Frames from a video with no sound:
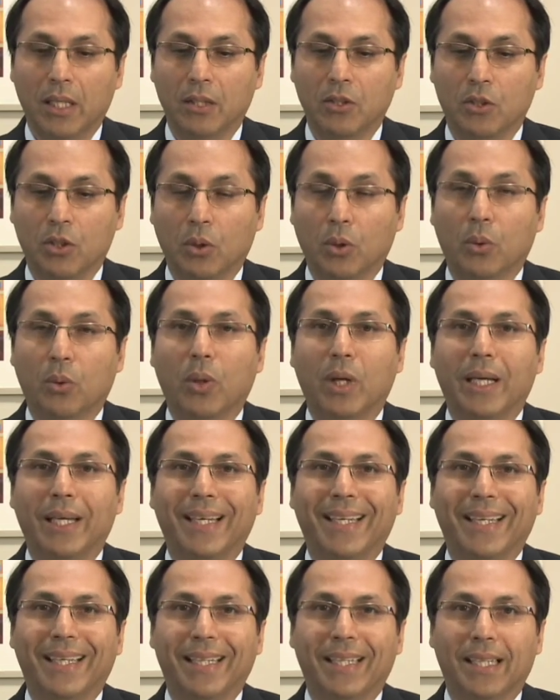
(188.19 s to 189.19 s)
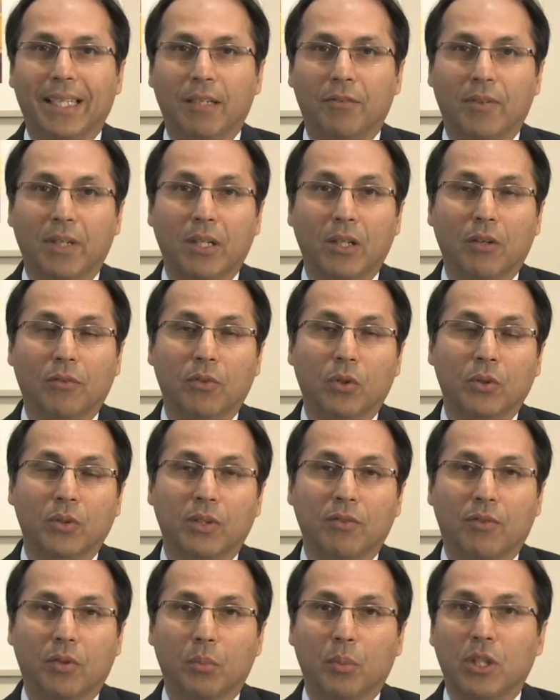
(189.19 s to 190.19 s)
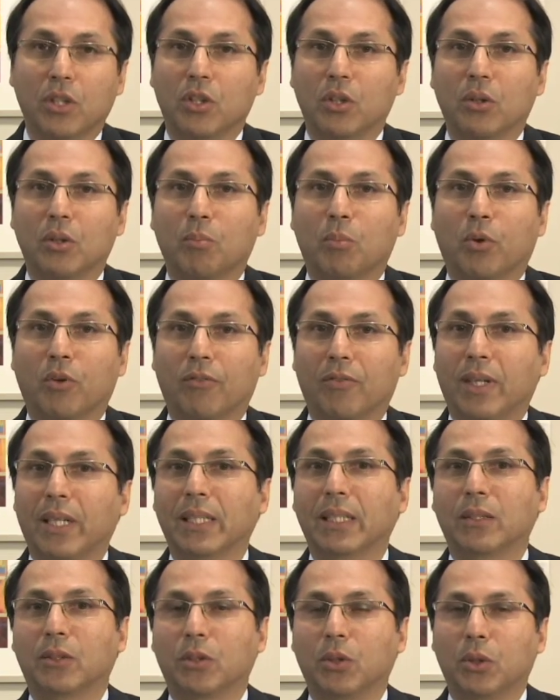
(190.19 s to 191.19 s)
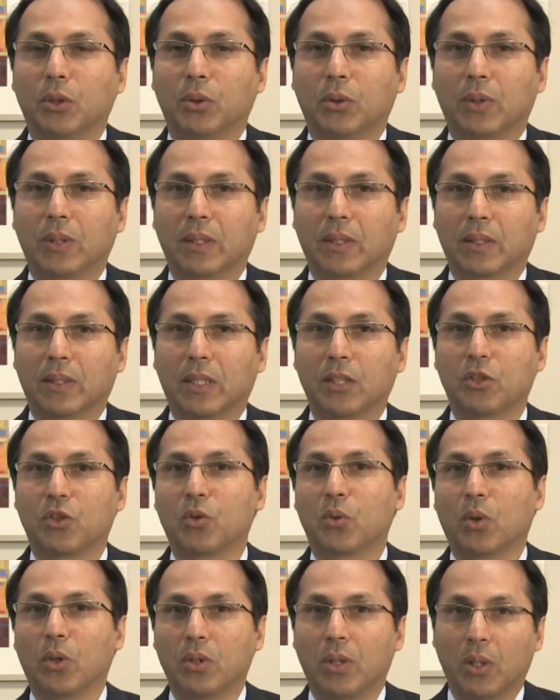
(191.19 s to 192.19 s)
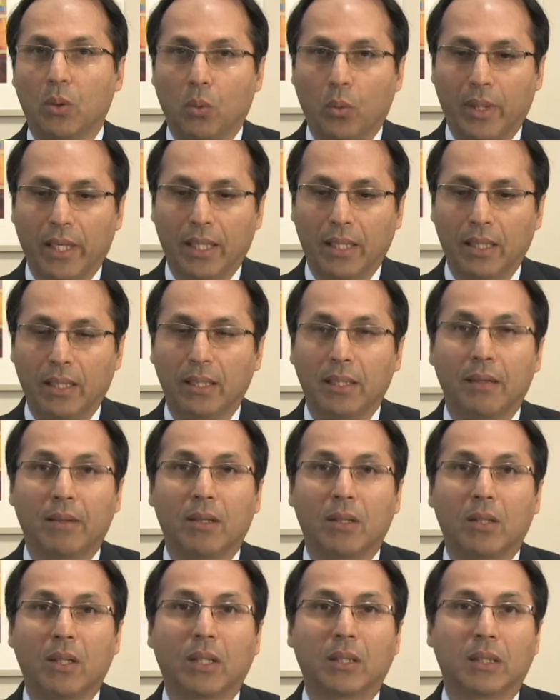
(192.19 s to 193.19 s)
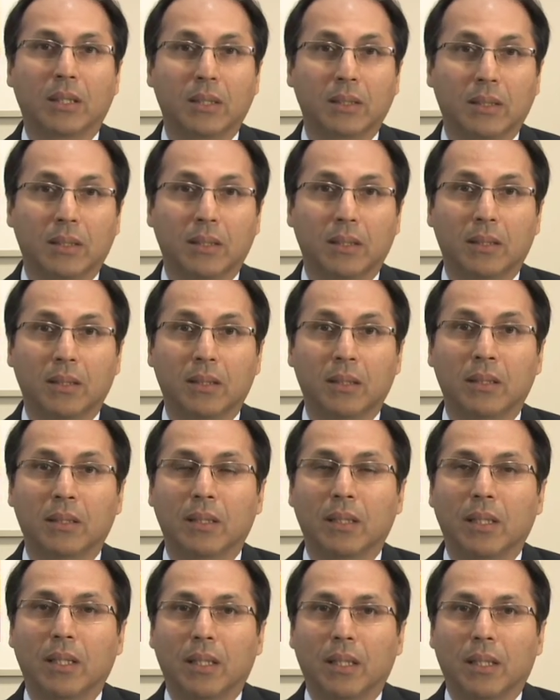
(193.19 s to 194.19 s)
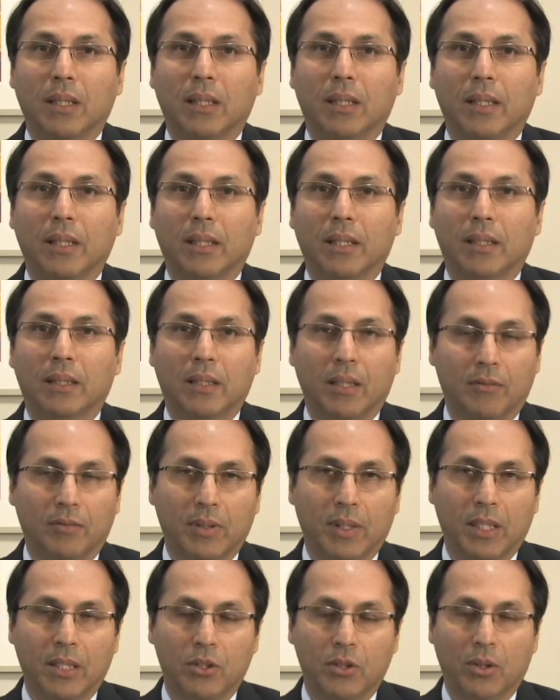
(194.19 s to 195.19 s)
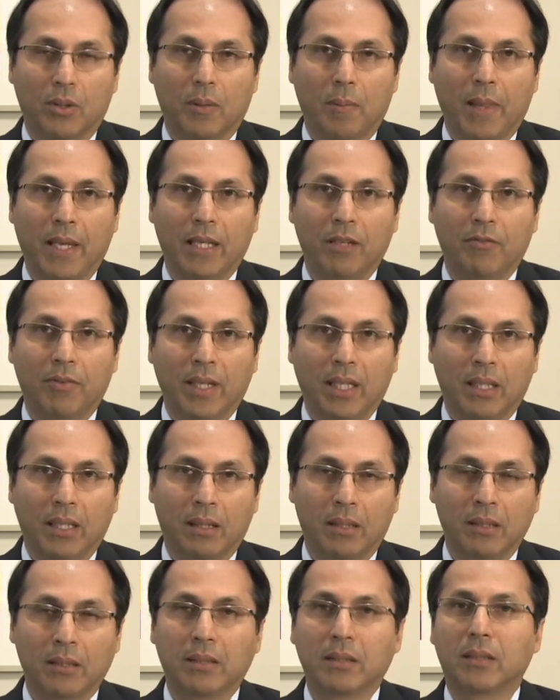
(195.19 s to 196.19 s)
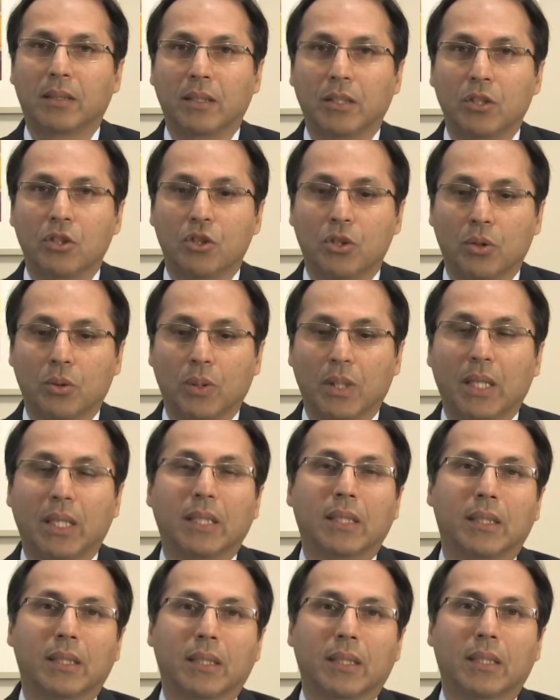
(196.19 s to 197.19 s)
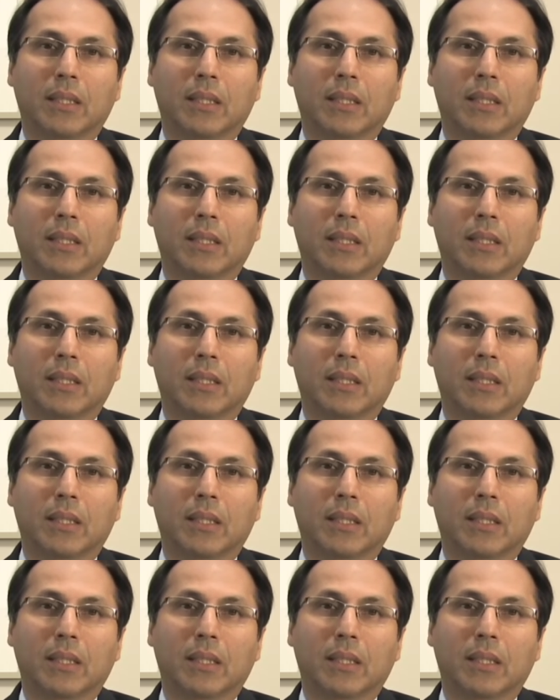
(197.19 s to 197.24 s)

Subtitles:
So if any of those information provided to you in such a way, they're not considered confidential. And in fact, this is the issue that